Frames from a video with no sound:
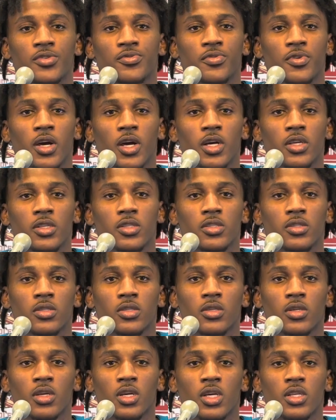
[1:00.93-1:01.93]
for us
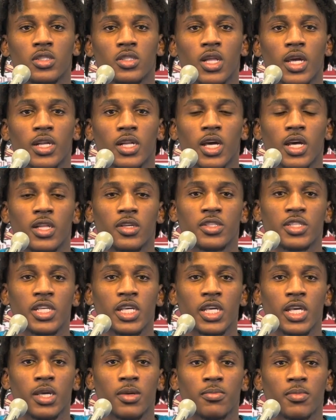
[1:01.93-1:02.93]
because like other
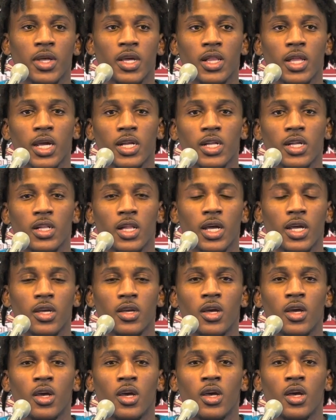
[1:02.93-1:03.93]
team, they like to like
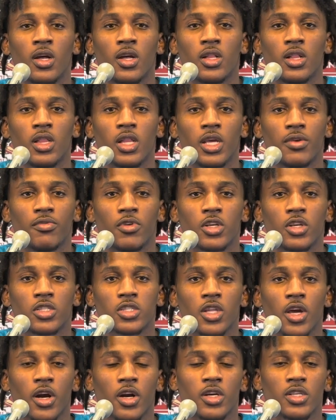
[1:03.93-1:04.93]
leave their
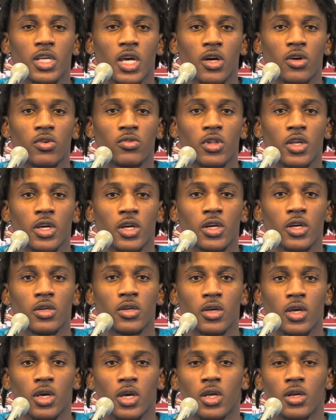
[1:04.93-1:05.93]
starters out there,
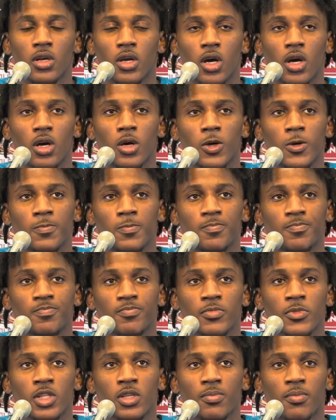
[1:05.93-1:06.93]
and
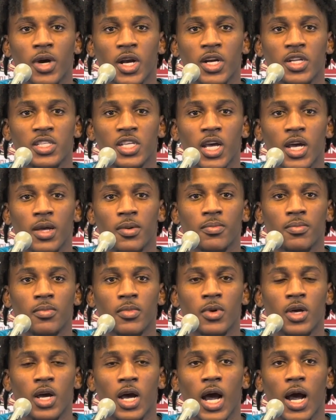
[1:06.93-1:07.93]
by the time
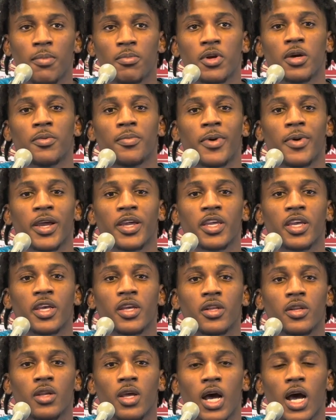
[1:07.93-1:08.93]
I'm coming back
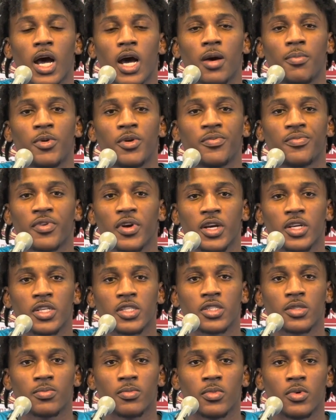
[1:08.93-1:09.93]
in, I'll be
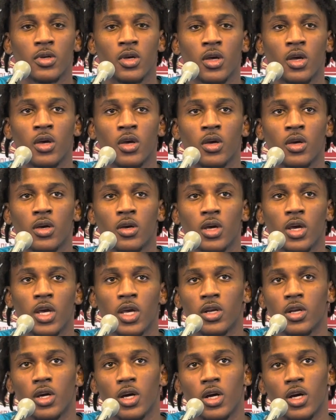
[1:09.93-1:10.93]
fresh,
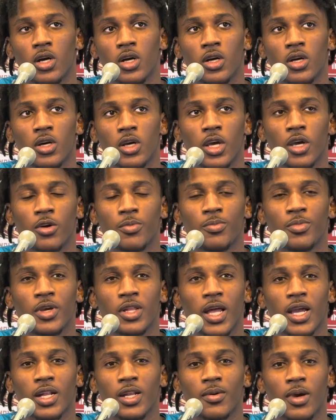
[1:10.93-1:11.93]
and it'll be
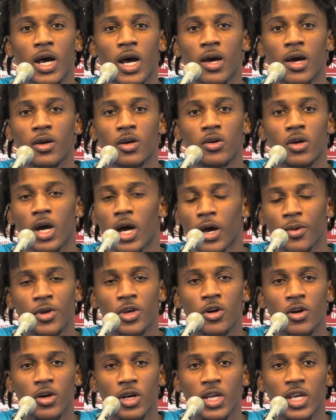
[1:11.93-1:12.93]
like I'll be
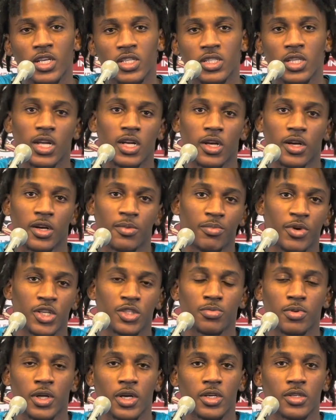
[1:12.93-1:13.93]
going against like their
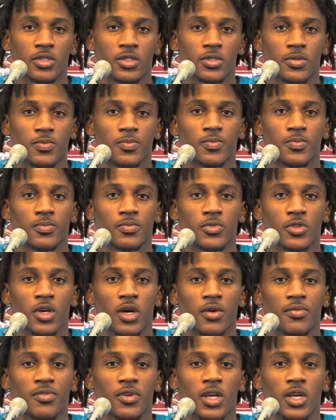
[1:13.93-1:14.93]
bench players. So I
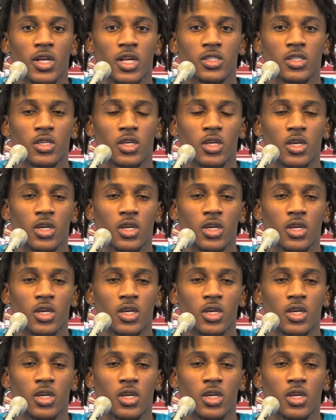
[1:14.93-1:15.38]
feel like that's